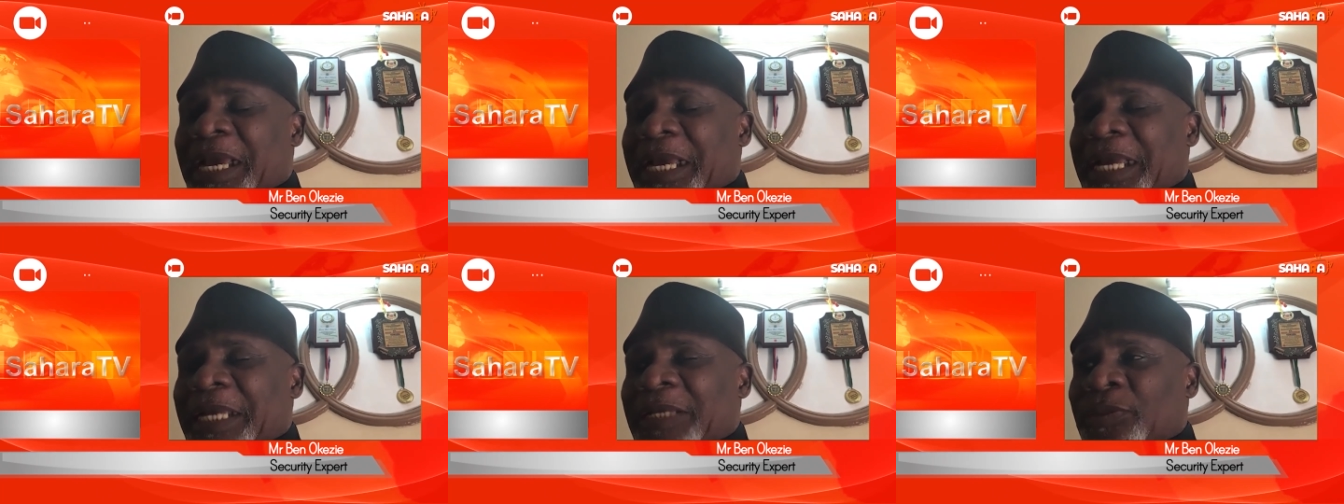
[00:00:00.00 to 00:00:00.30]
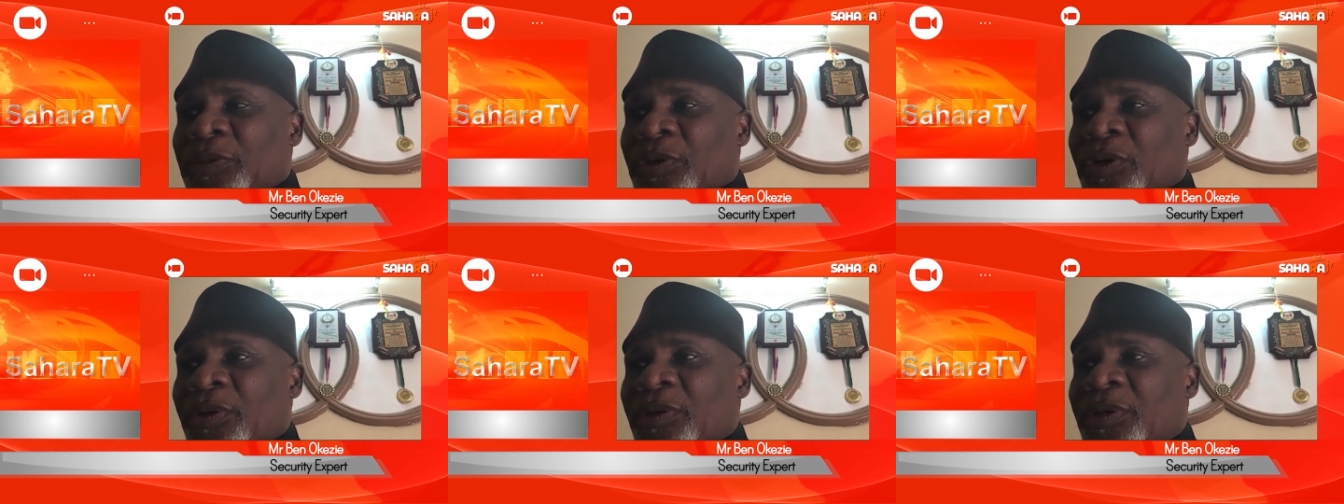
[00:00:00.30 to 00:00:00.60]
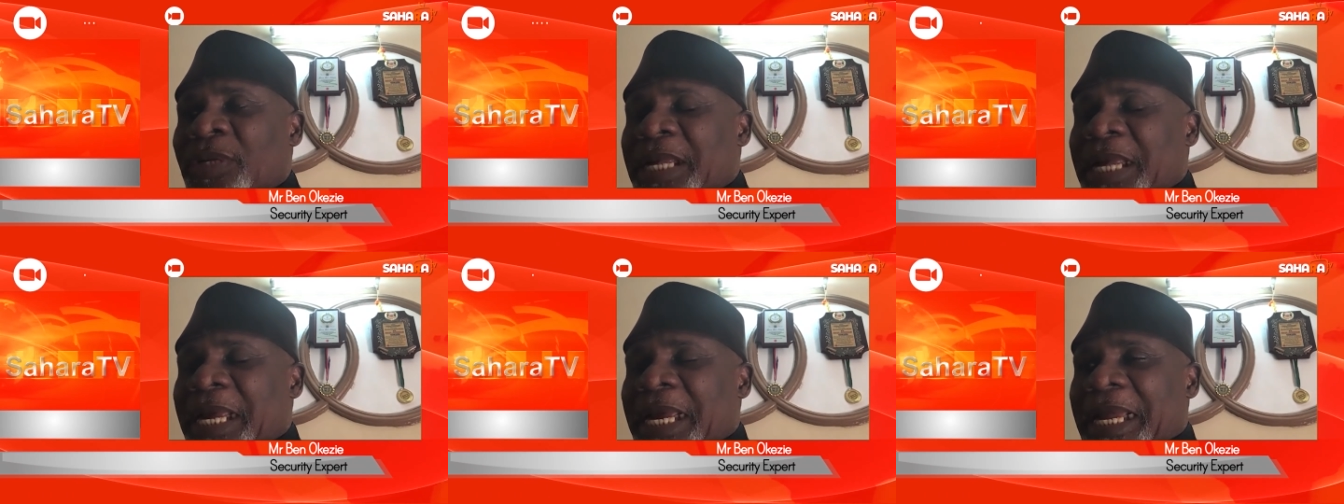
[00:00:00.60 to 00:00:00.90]
you know,
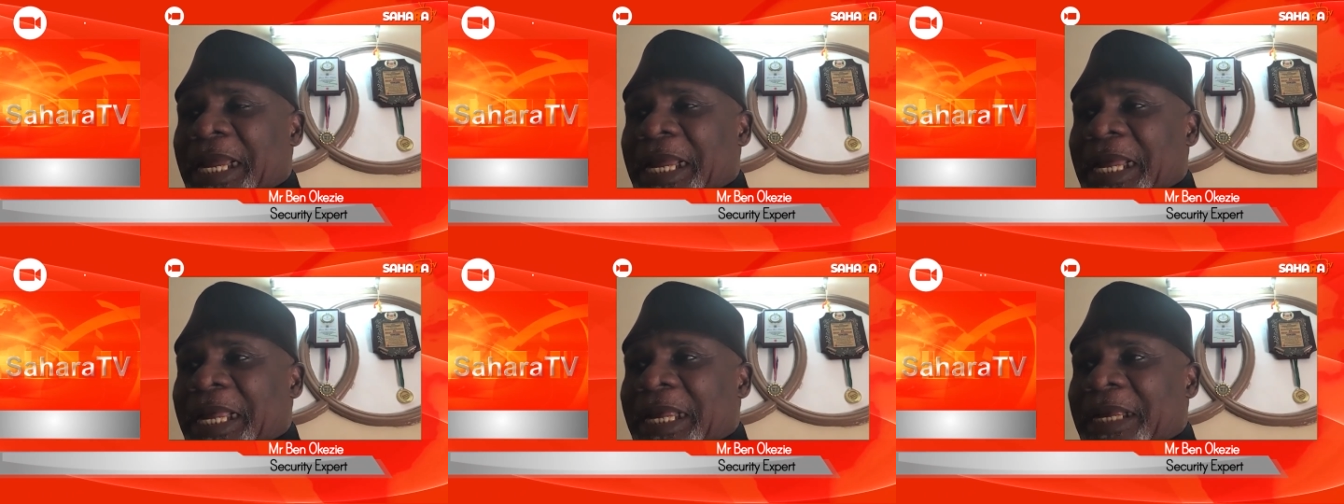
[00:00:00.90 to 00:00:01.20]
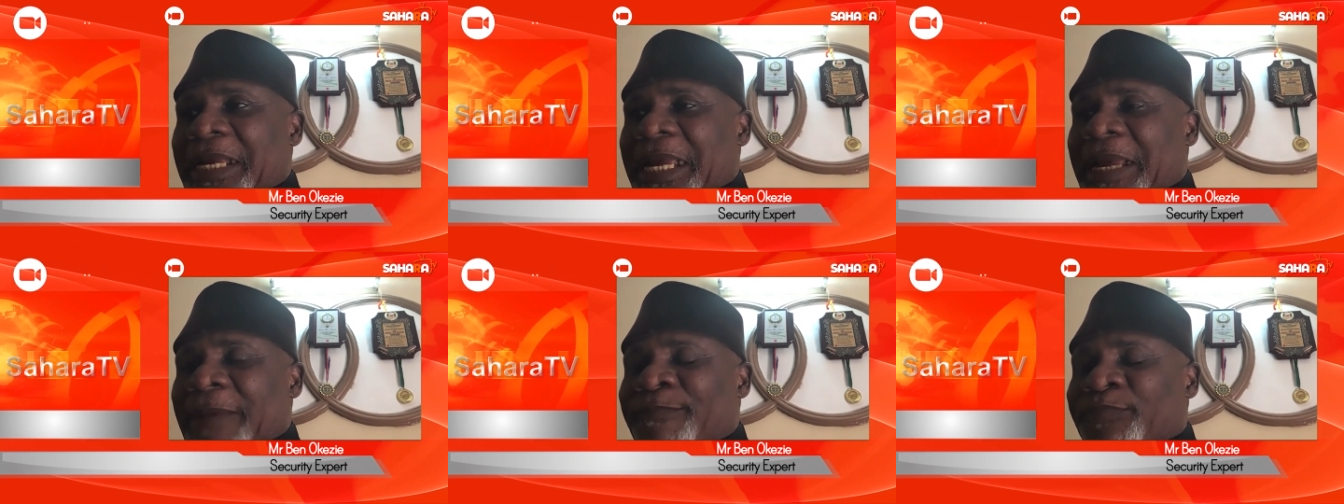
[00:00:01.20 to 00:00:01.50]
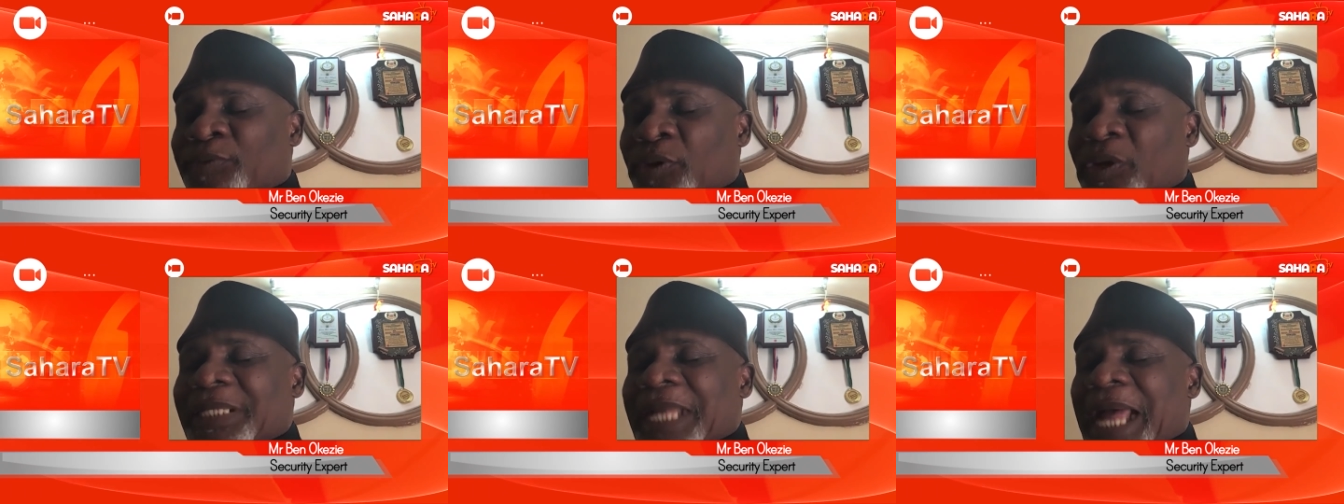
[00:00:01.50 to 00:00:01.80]

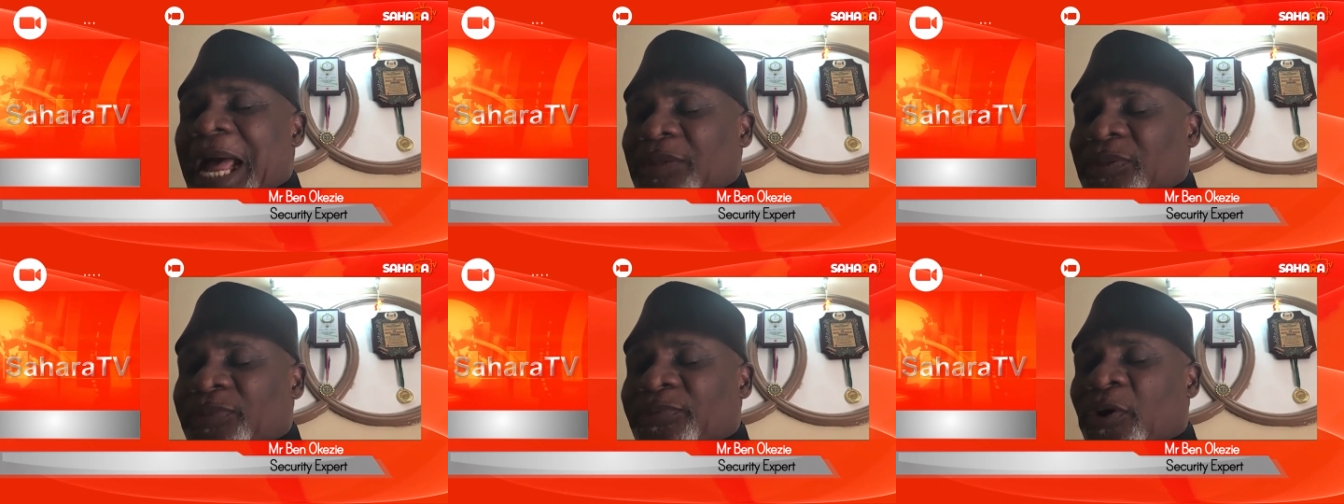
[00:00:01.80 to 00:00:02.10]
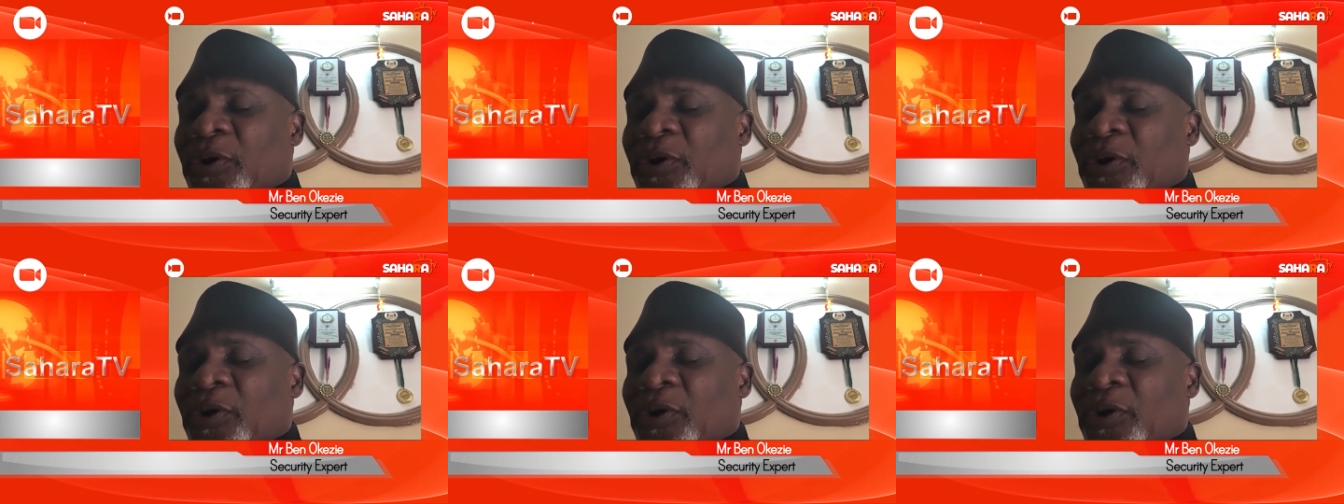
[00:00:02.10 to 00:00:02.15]
brought out